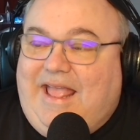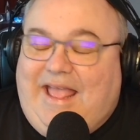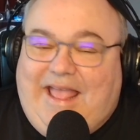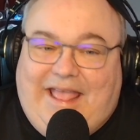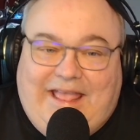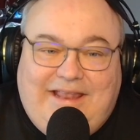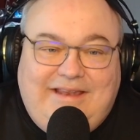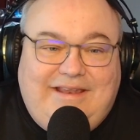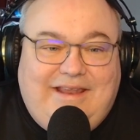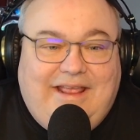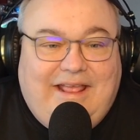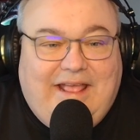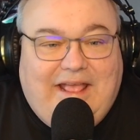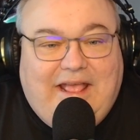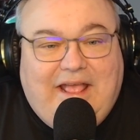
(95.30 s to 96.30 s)
And
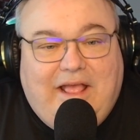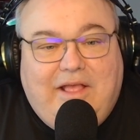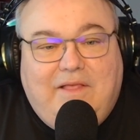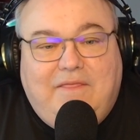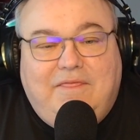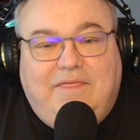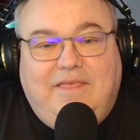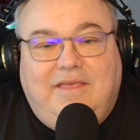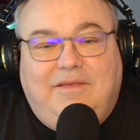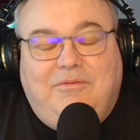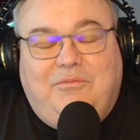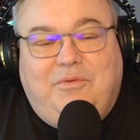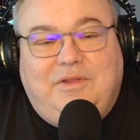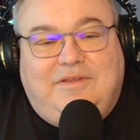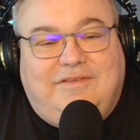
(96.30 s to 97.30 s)

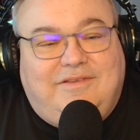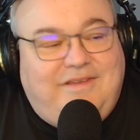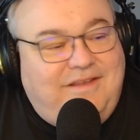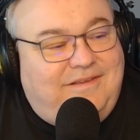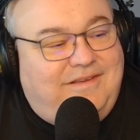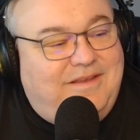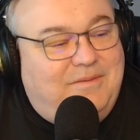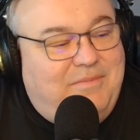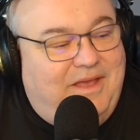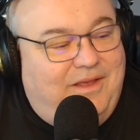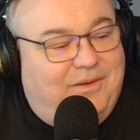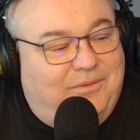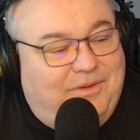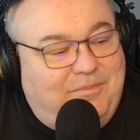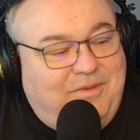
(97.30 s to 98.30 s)
with CC
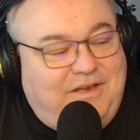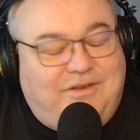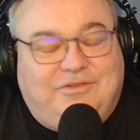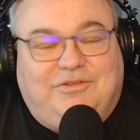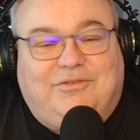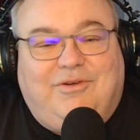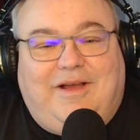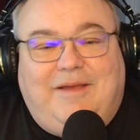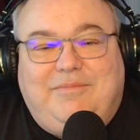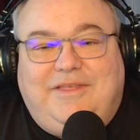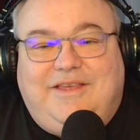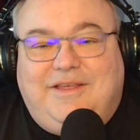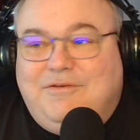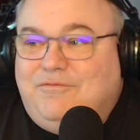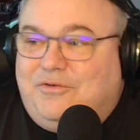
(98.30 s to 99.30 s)
Mail, let me describe
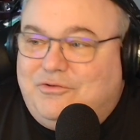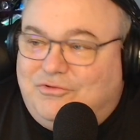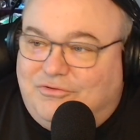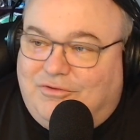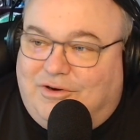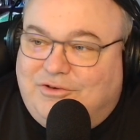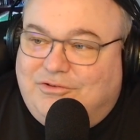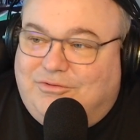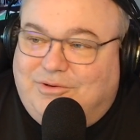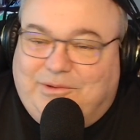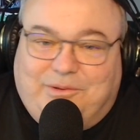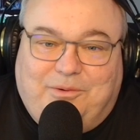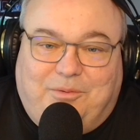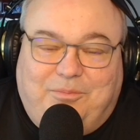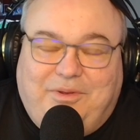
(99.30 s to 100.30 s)
the infrastructure a
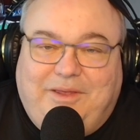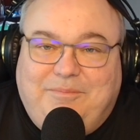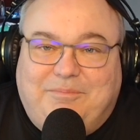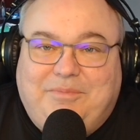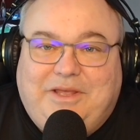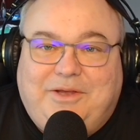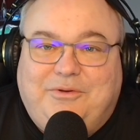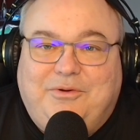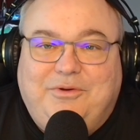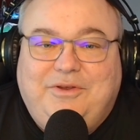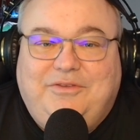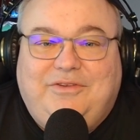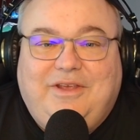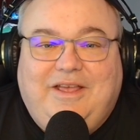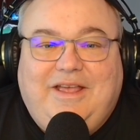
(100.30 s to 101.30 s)
little bit
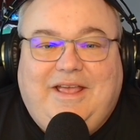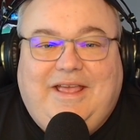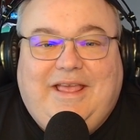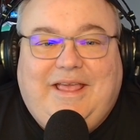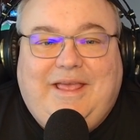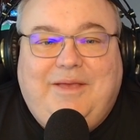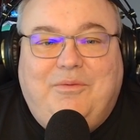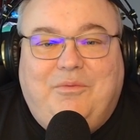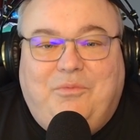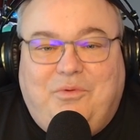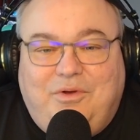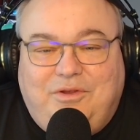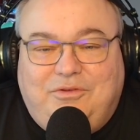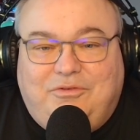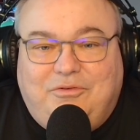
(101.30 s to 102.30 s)
because it
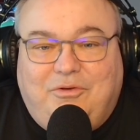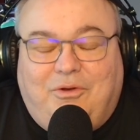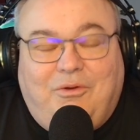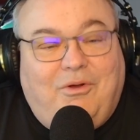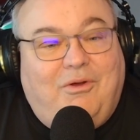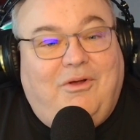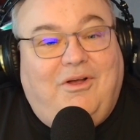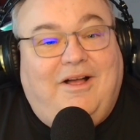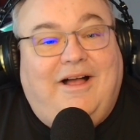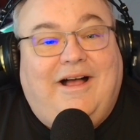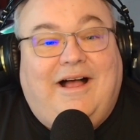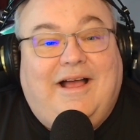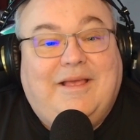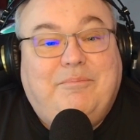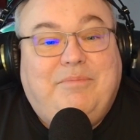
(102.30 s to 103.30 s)
was all
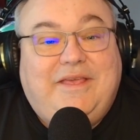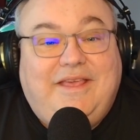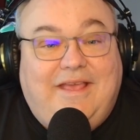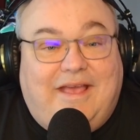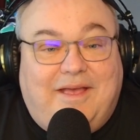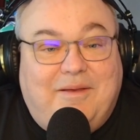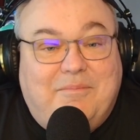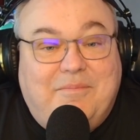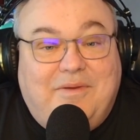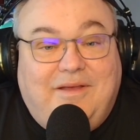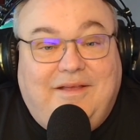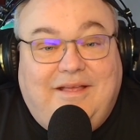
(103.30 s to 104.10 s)
IBM